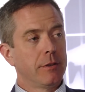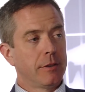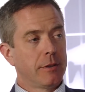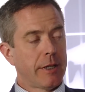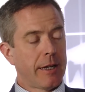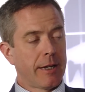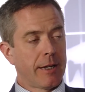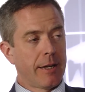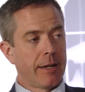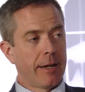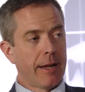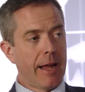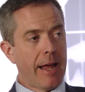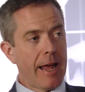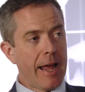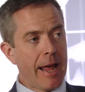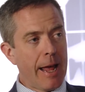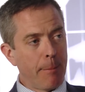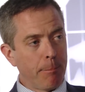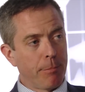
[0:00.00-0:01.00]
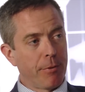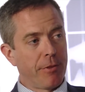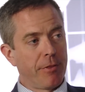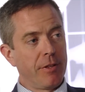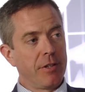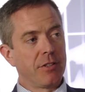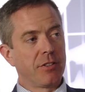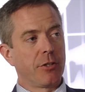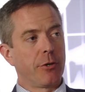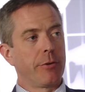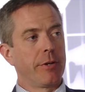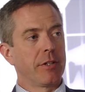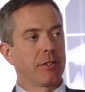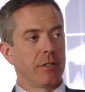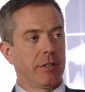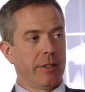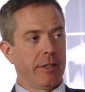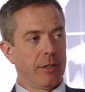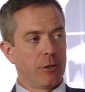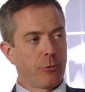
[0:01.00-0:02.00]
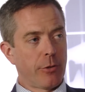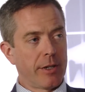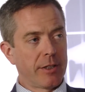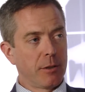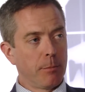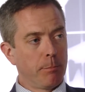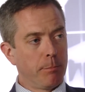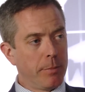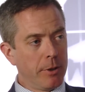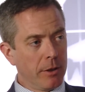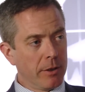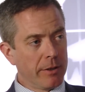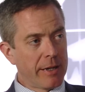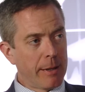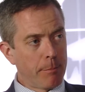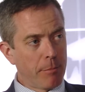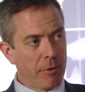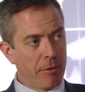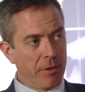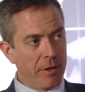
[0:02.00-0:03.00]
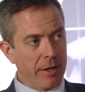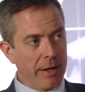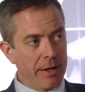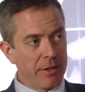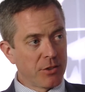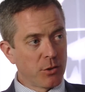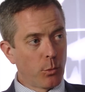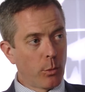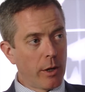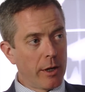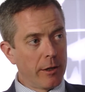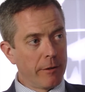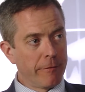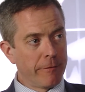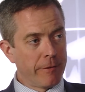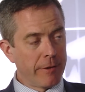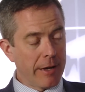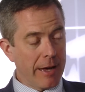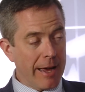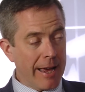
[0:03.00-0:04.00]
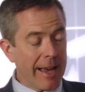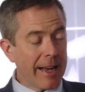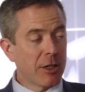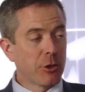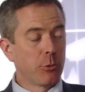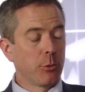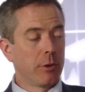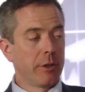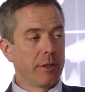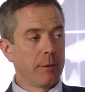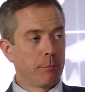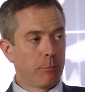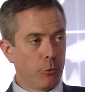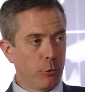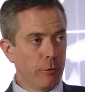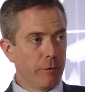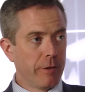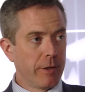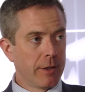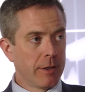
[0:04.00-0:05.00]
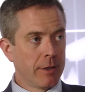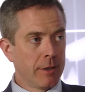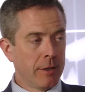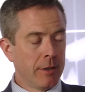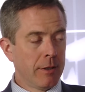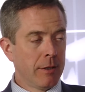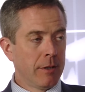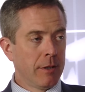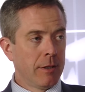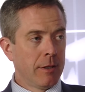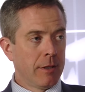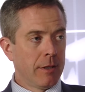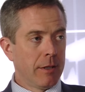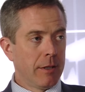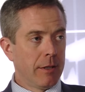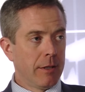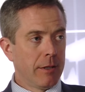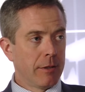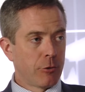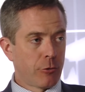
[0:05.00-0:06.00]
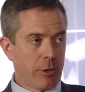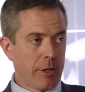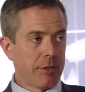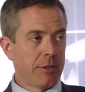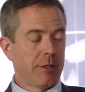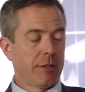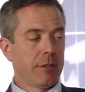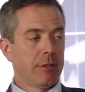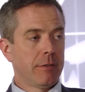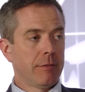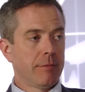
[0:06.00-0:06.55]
taking empathy seriously and trying to build empathy as a way of actually improving trust.